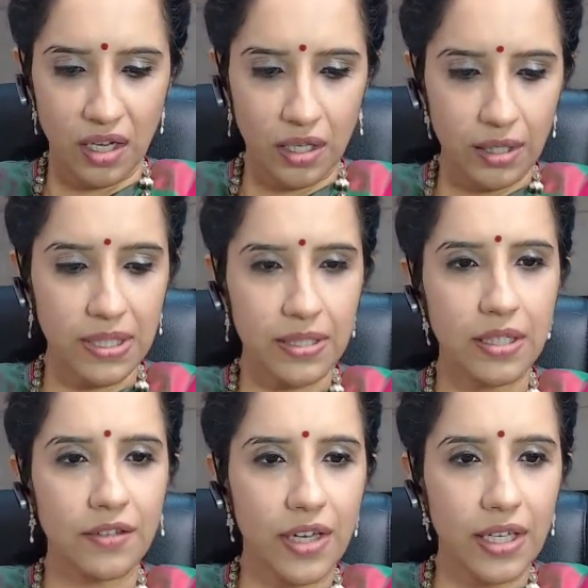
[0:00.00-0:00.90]
Let me
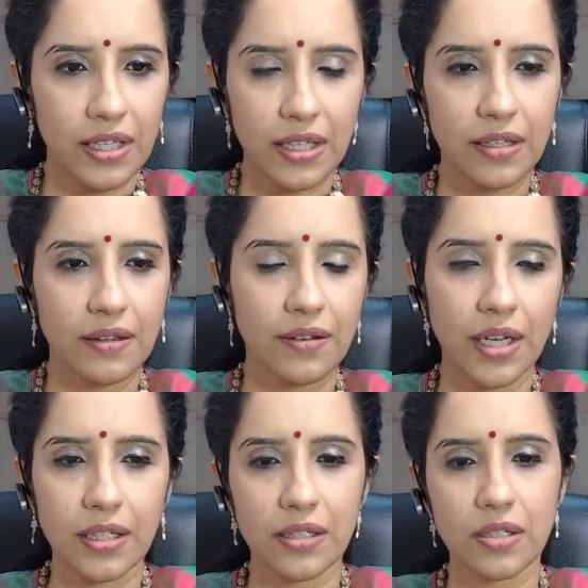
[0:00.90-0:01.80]
see if I can get
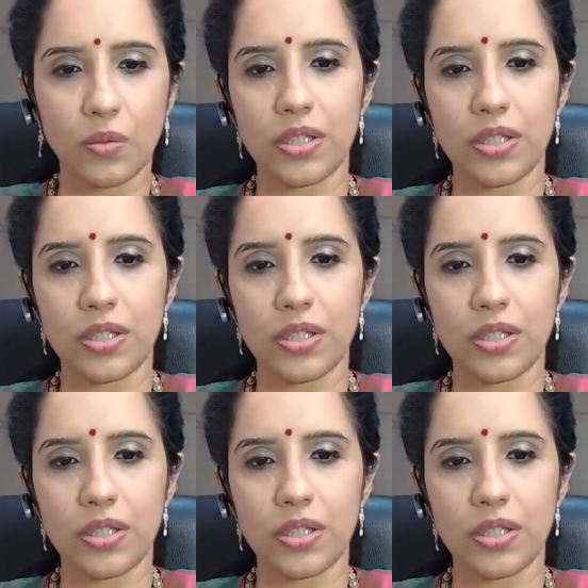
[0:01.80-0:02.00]
Indiani's